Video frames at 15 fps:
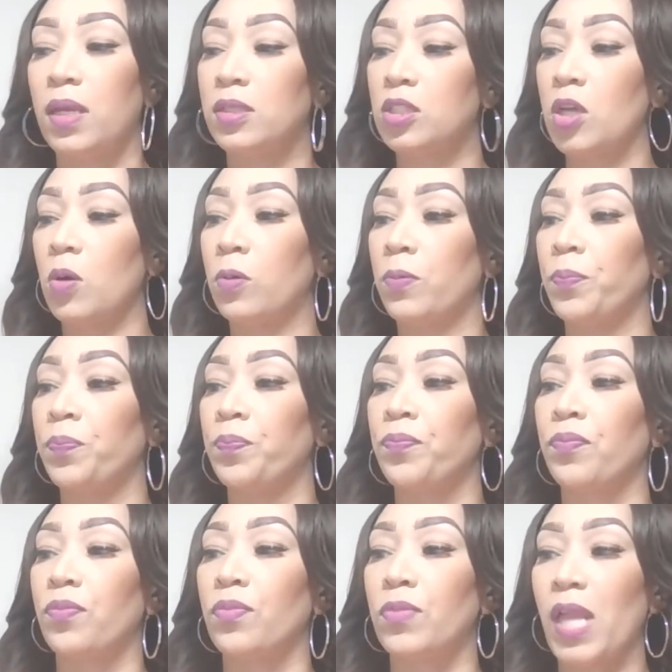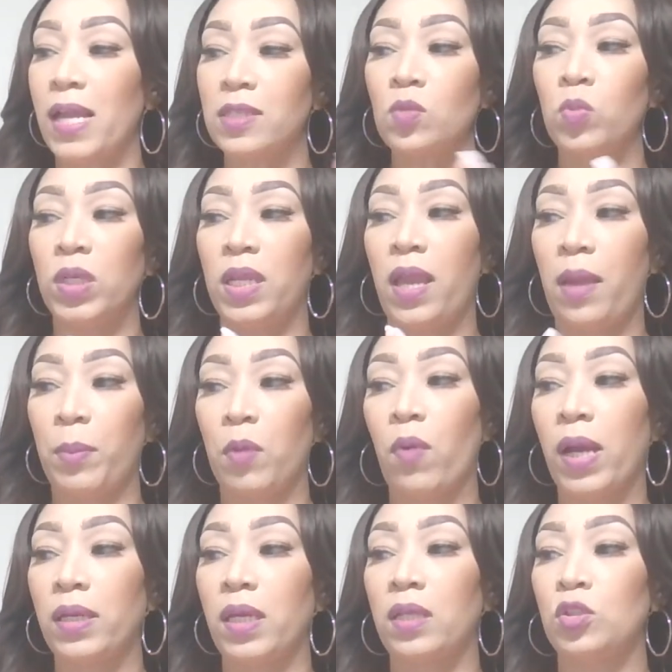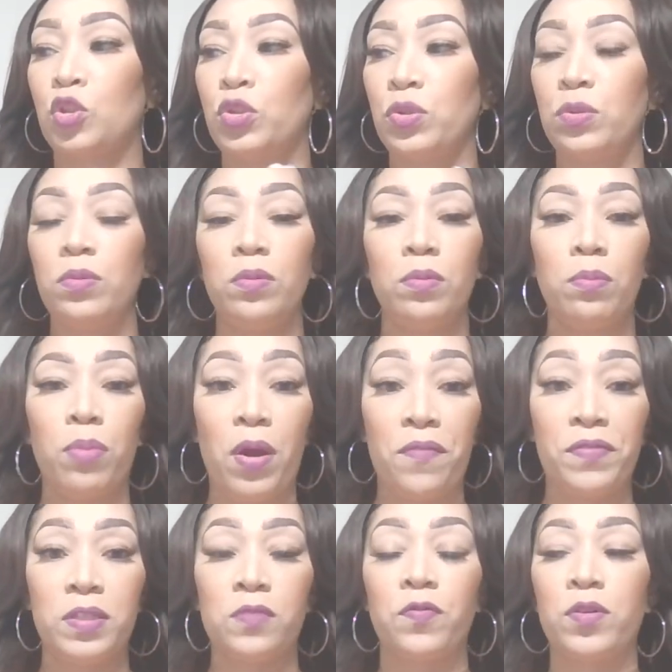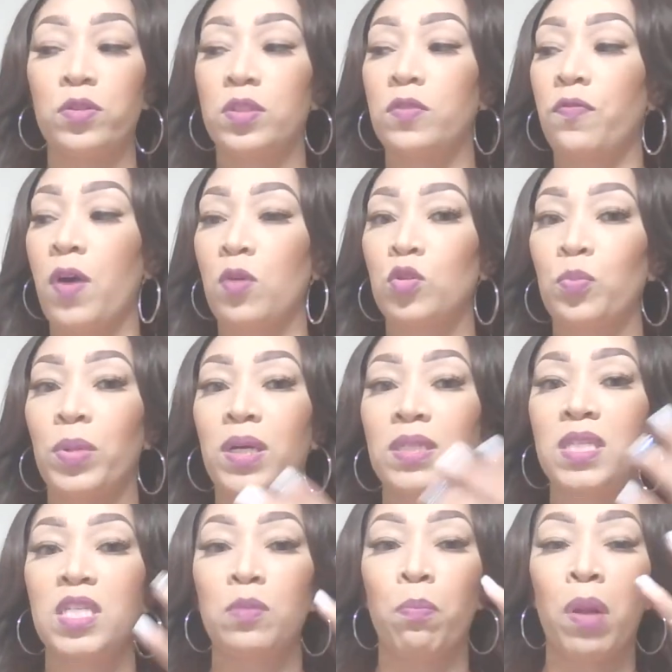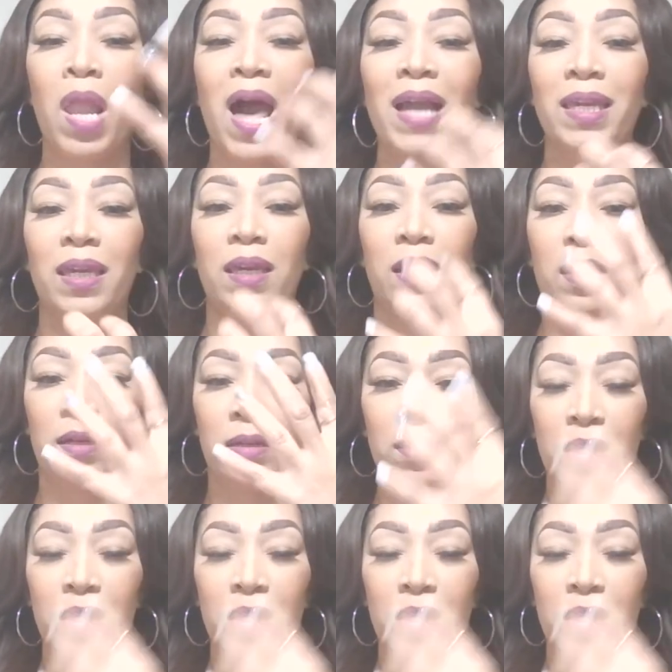And so that's when he had me write that true prophets versus false, because he's blocking